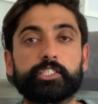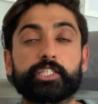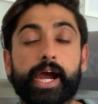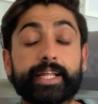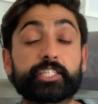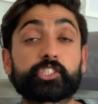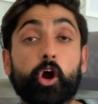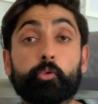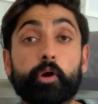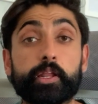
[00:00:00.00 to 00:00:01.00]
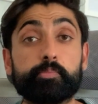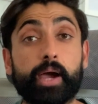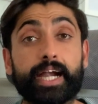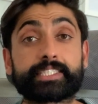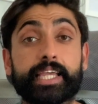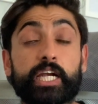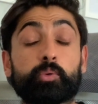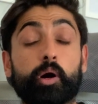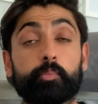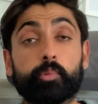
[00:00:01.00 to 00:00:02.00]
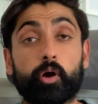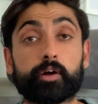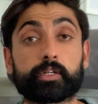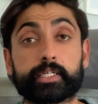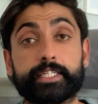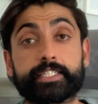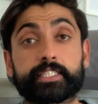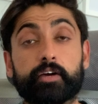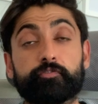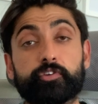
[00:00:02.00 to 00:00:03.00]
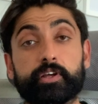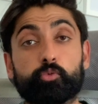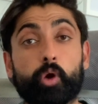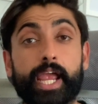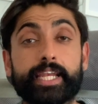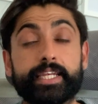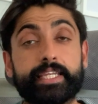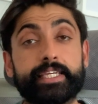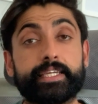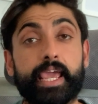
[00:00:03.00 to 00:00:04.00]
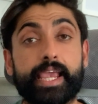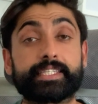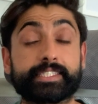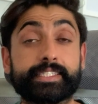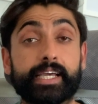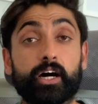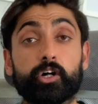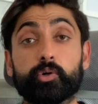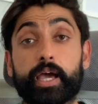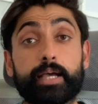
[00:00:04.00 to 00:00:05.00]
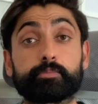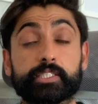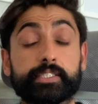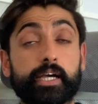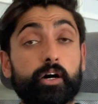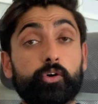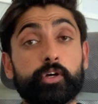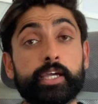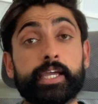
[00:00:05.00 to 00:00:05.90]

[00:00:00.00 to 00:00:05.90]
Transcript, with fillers: Giant star running back Saquon Barkley suffered a right knee ACL, MCL,